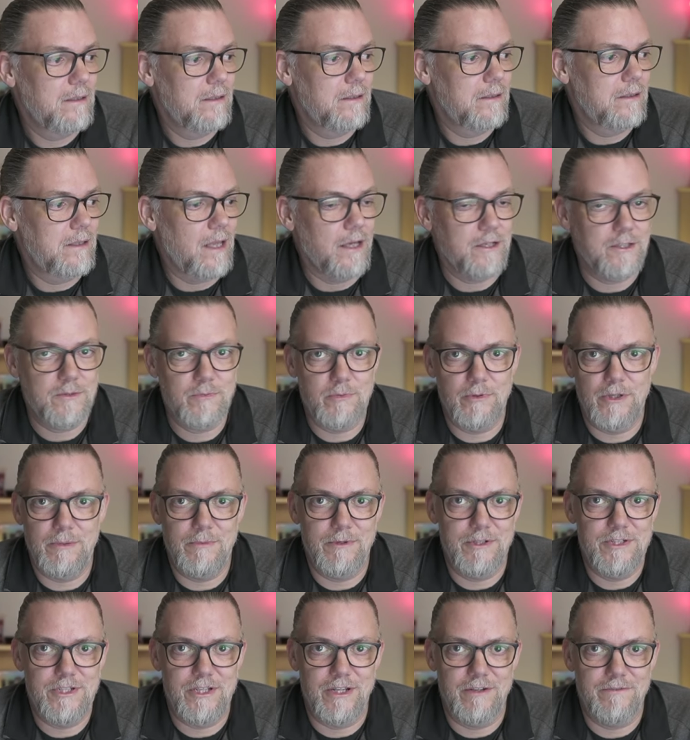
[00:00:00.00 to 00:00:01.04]
That's pretty
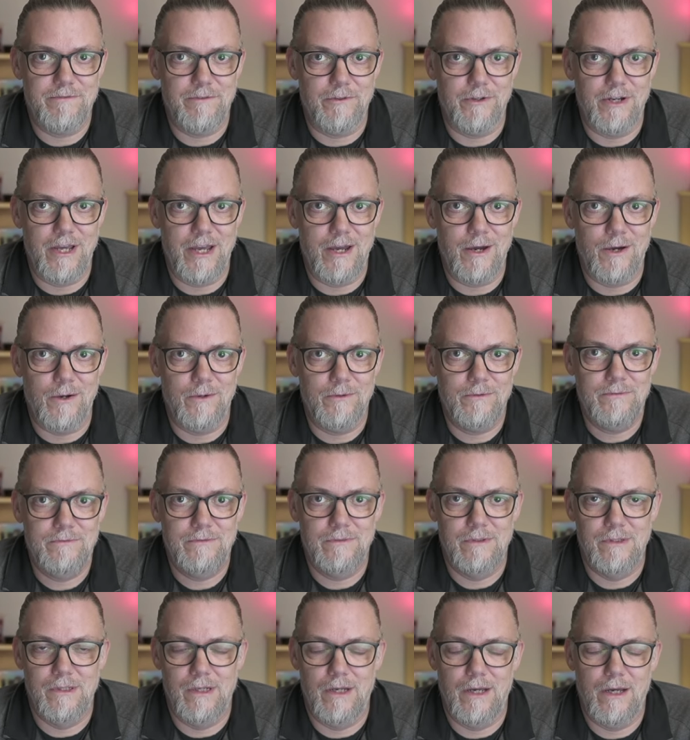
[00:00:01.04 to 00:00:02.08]
much it for now.
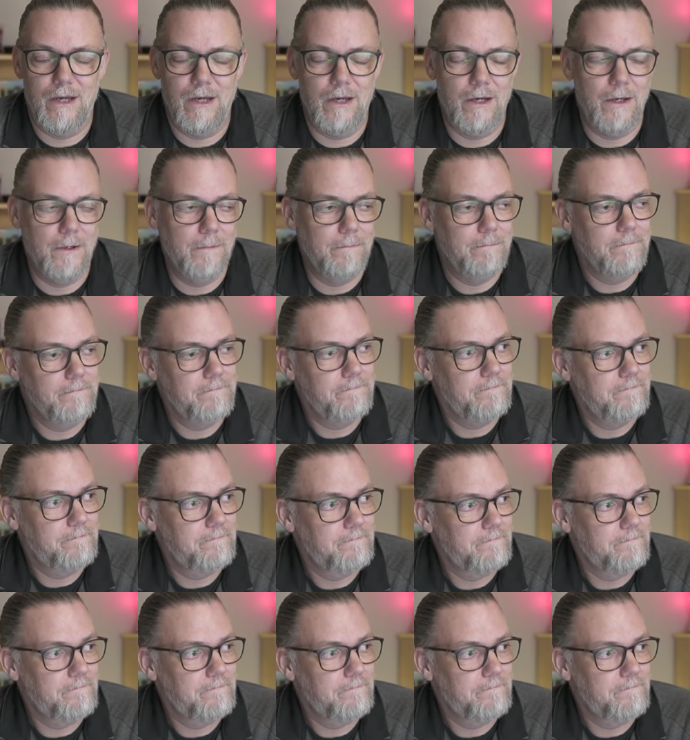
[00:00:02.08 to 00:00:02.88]
Um,